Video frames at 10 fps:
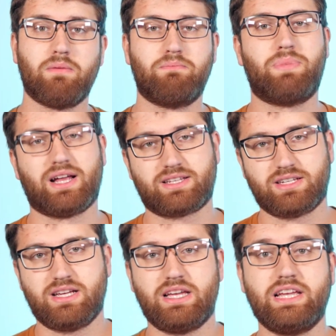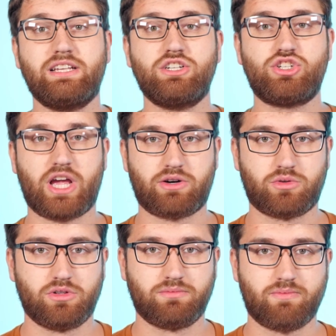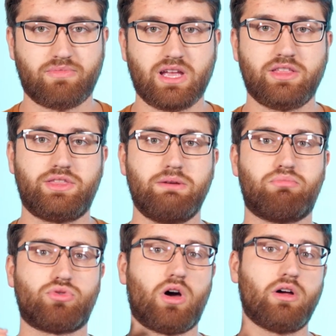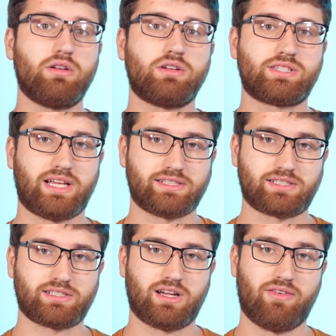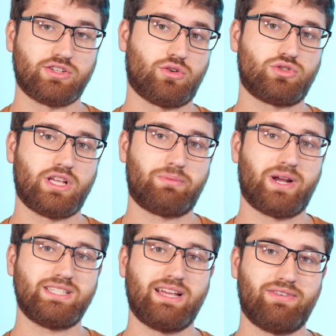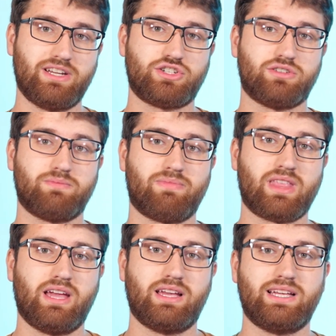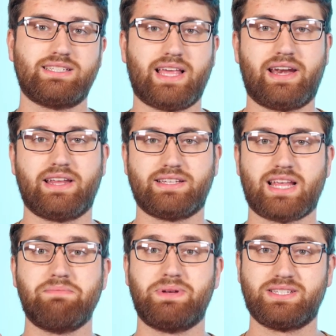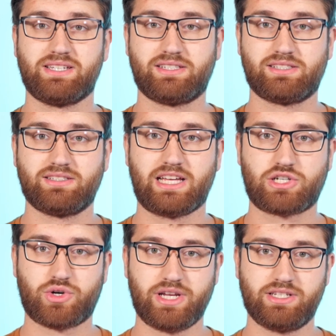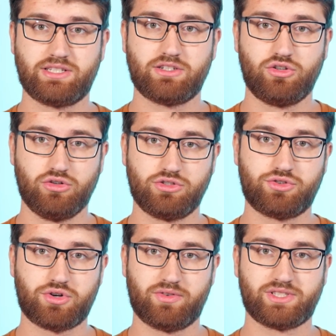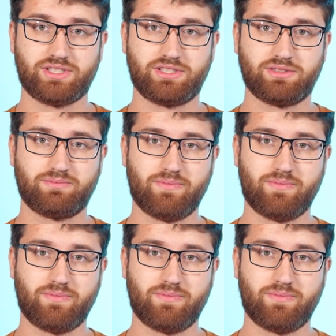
But in general, the broad sense of a social enterprise definition is that it is a business that trades goods or services,